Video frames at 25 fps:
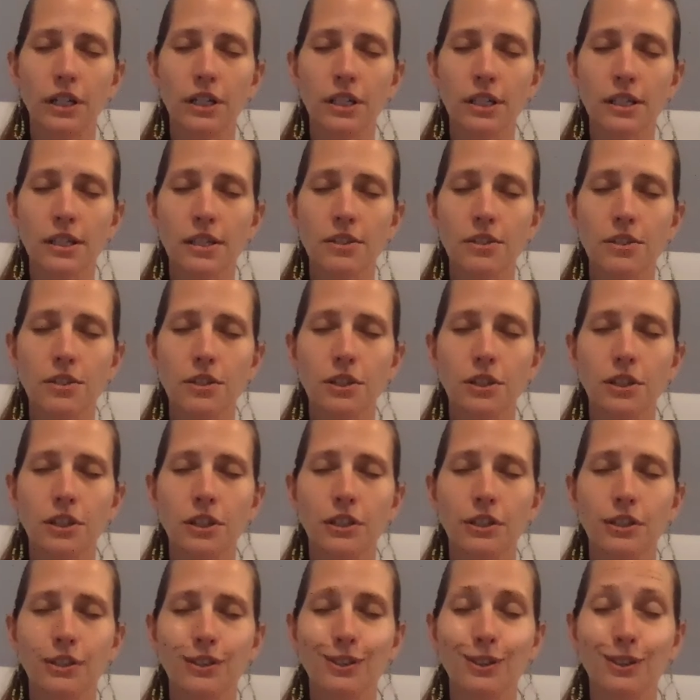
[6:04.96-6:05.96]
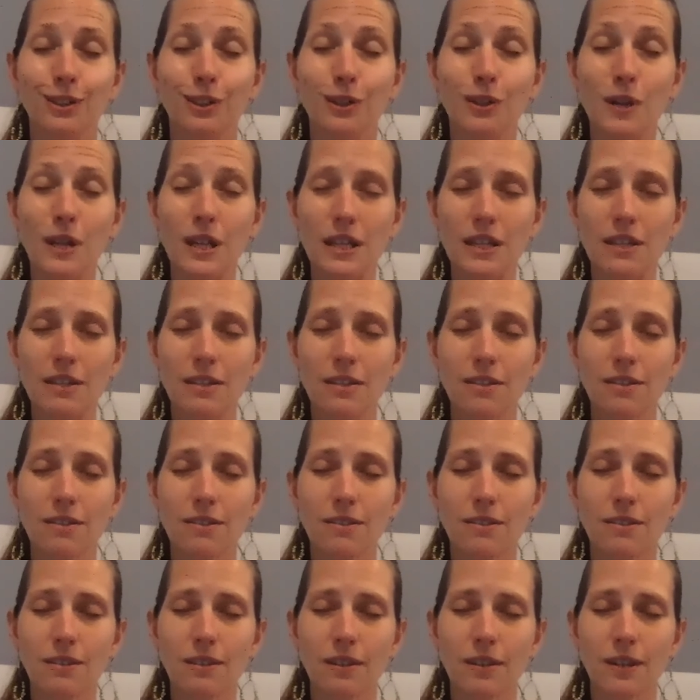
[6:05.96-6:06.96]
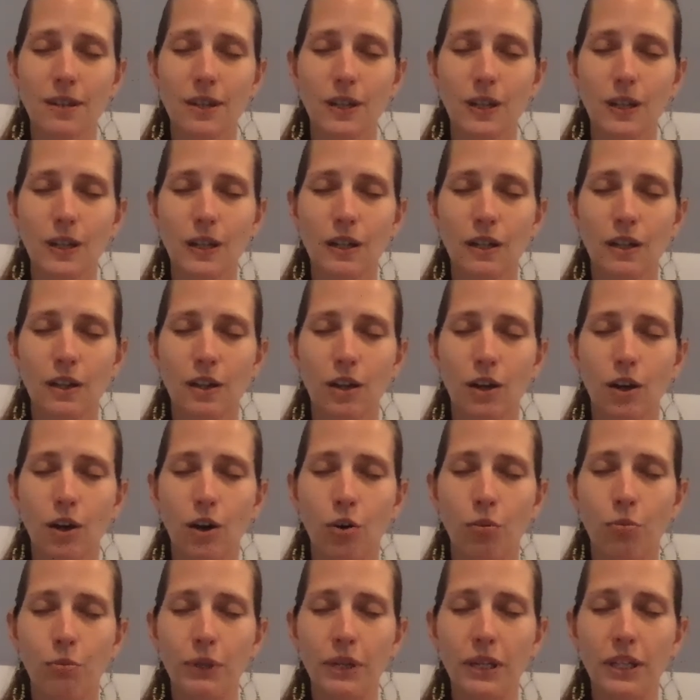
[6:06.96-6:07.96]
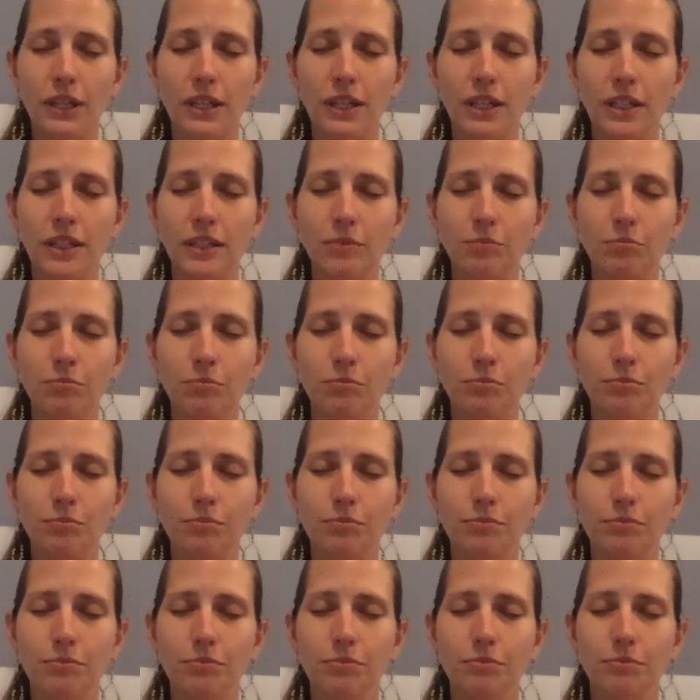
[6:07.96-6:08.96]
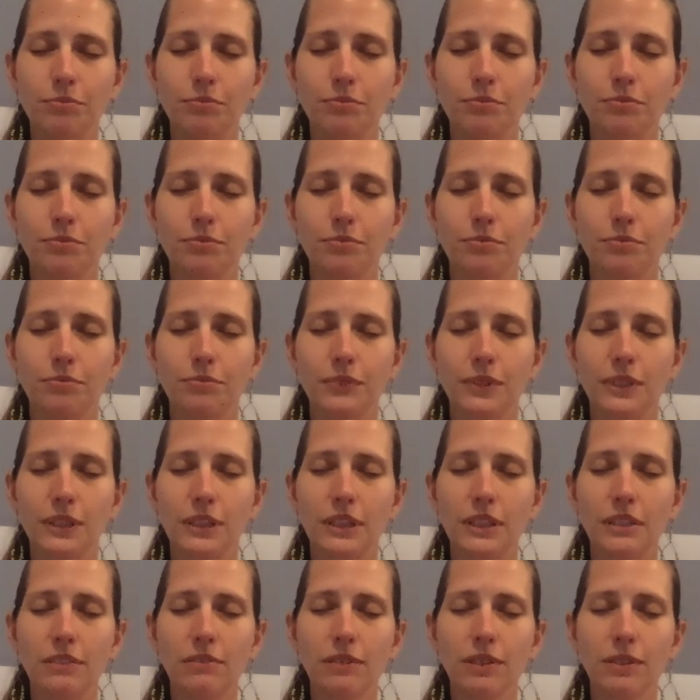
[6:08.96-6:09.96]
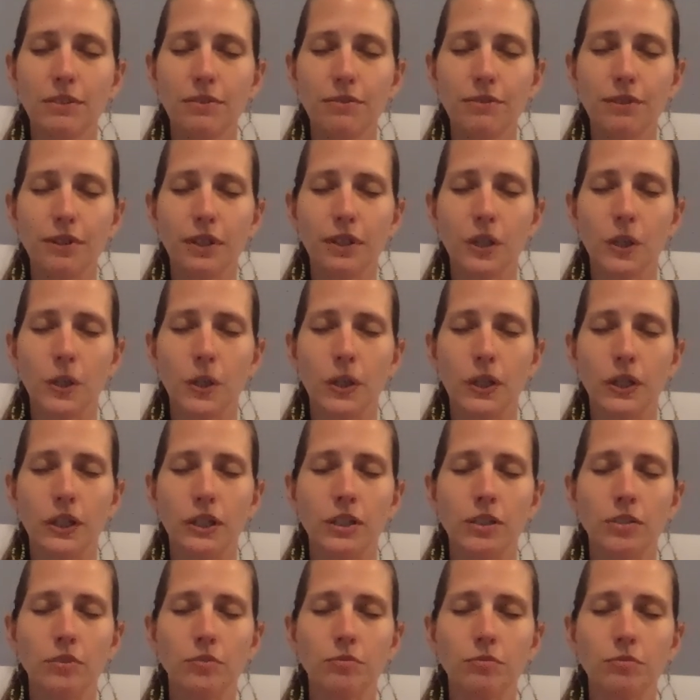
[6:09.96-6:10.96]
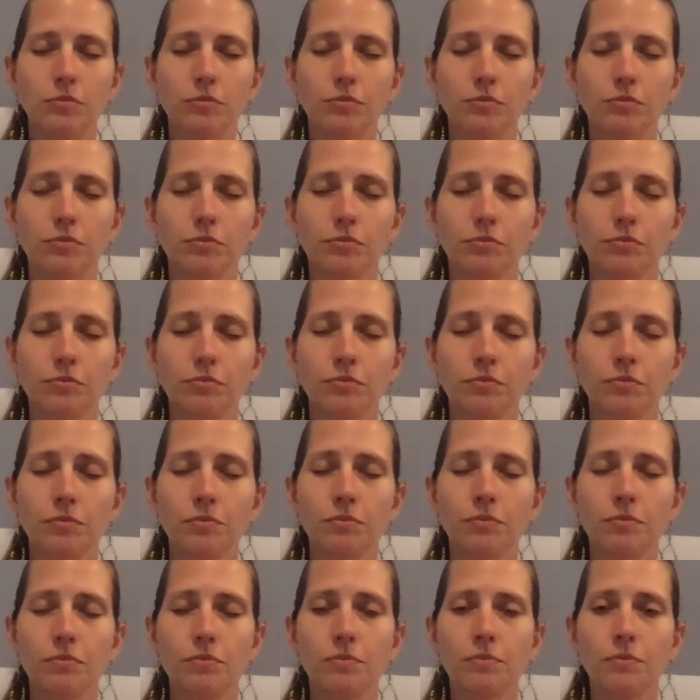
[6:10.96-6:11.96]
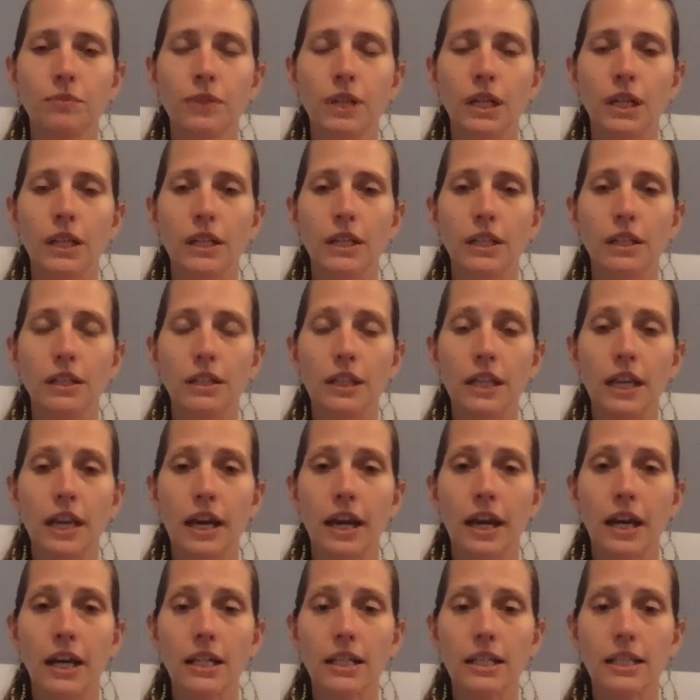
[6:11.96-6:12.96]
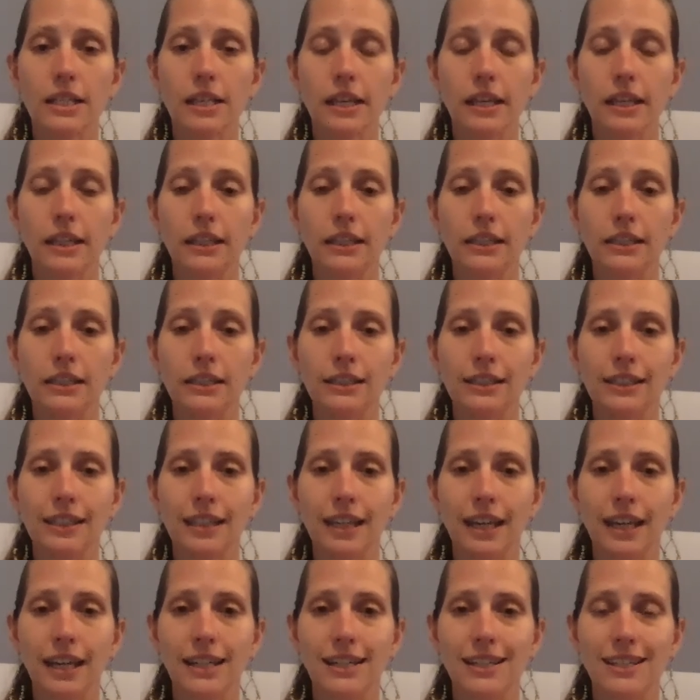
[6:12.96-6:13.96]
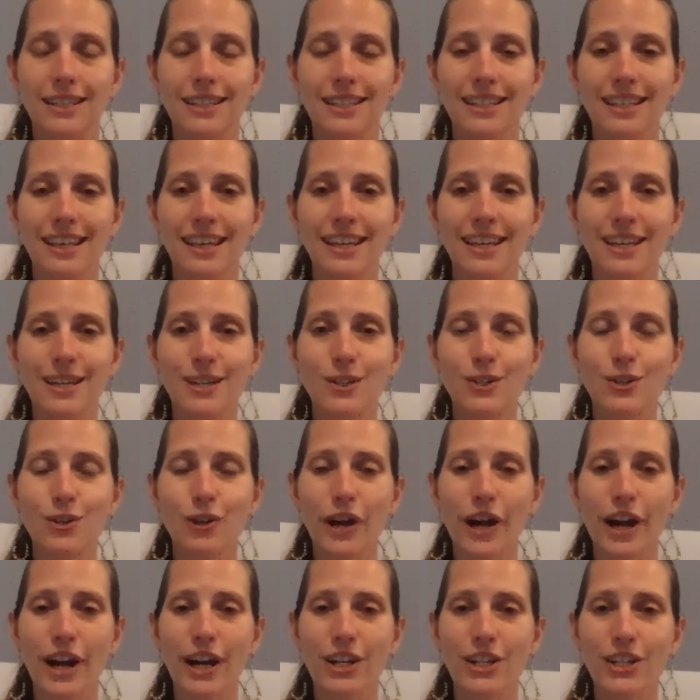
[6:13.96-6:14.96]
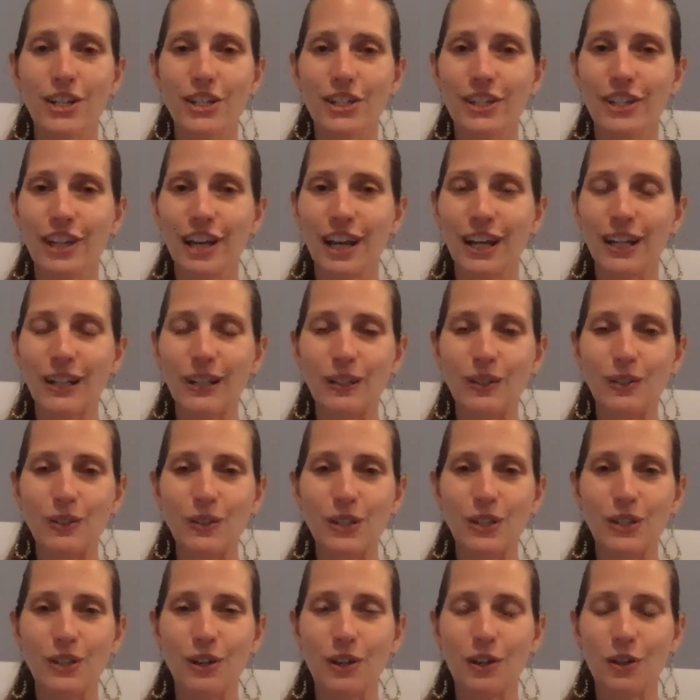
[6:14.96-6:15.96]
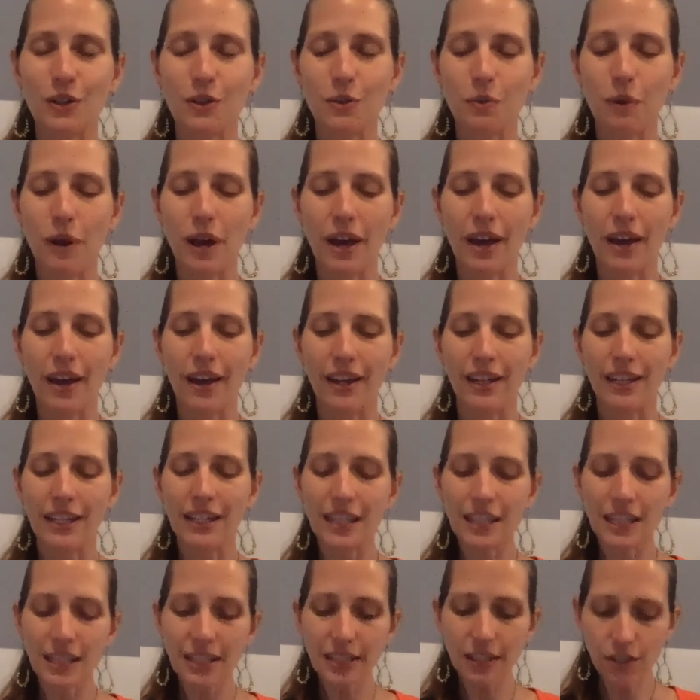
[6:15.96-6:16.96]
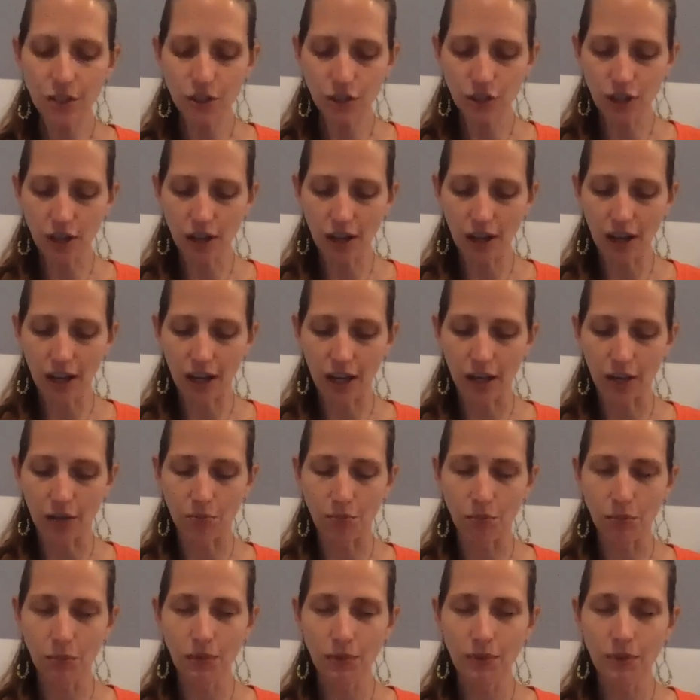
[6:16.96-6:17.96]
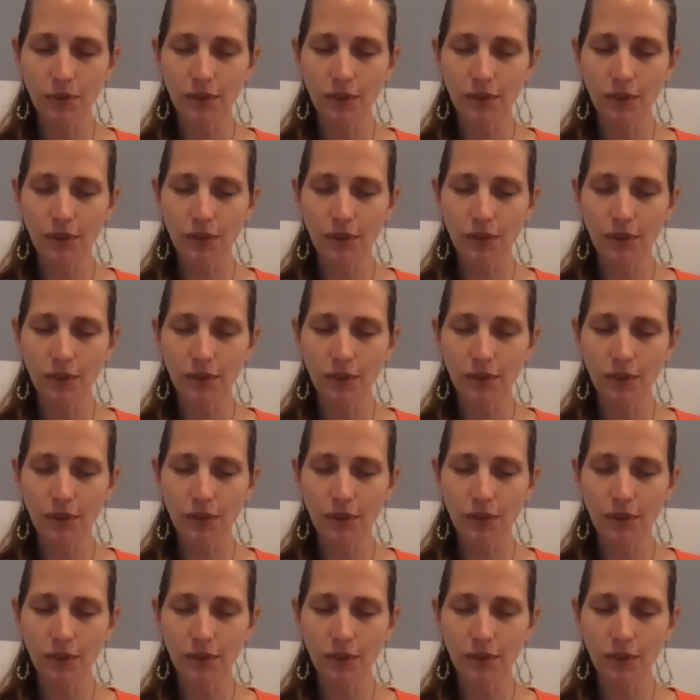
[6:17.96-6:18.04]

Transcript: center, your lotus, opening even further. And then on the exhale, again, a slight contraction, not closing all the way. And each time,